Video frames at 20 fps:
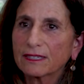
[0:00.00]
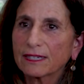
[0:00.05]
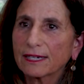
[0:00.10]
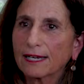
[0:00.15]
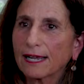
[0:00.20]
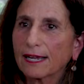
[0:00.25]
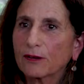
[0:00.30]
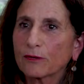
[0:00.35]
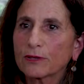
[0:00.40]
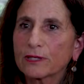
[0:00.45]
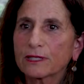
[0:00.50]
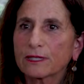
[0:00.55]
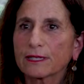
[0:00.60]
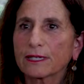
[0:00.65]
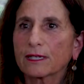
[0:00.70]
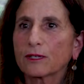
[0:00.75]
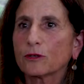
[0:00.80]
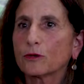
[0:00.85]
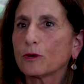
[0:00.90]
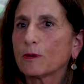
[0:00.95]
And I always
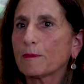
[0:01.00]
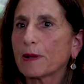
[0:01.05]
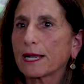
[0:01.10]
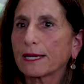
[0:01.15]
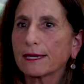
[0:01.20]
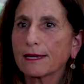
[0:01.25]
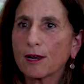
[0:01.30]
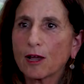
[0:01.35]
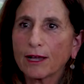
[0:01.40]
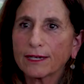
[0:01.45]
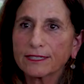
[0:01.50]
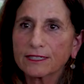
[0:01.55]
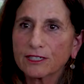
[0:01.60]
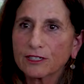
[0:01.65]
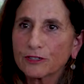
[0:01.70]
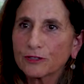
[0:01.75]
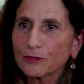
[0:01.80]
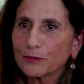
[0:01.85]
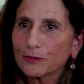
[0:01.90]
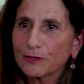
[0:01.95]
think, who am I not to
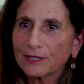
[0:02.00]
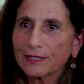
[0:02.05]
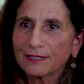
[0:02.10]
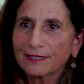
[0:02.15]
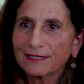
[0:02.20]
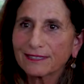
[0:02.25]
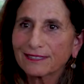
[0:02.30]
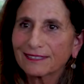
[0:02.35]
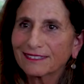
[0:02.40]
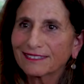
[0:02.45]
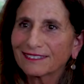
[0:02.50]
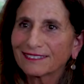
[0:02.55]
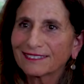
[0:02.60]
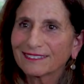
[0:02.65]
do this?